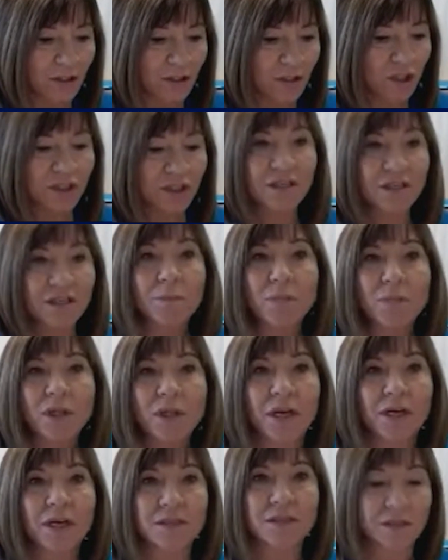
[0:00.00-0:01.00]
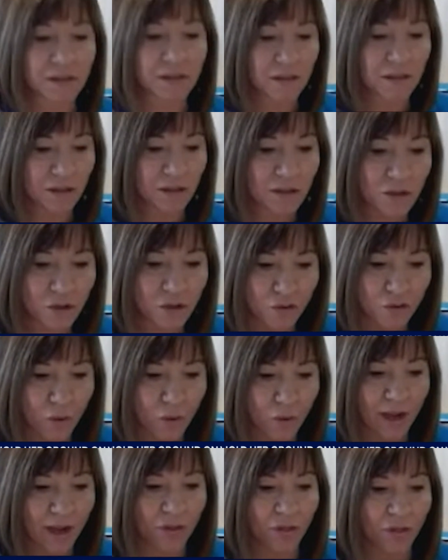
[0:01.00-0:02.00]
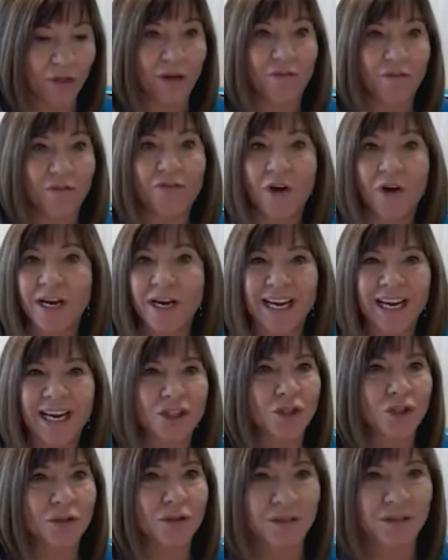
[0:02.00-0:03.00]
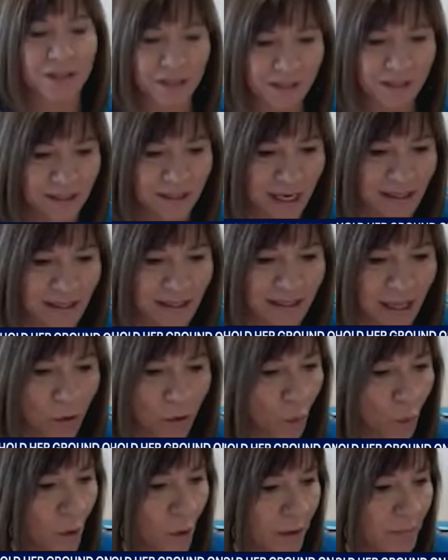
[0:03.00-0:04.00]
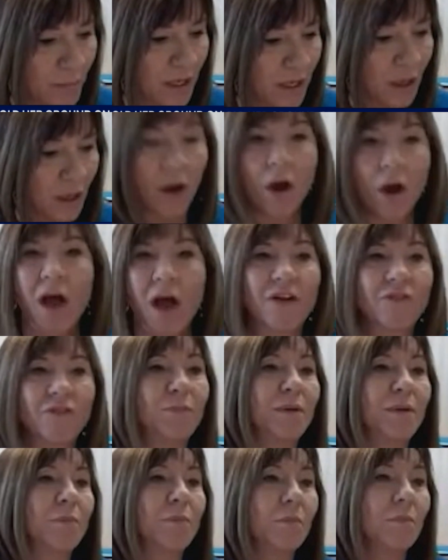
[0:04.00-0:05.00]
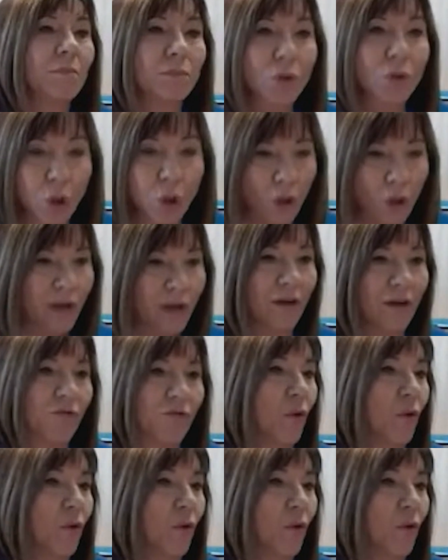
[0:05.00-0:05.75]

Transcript: It symbolizes the strength and financial success that women have been looking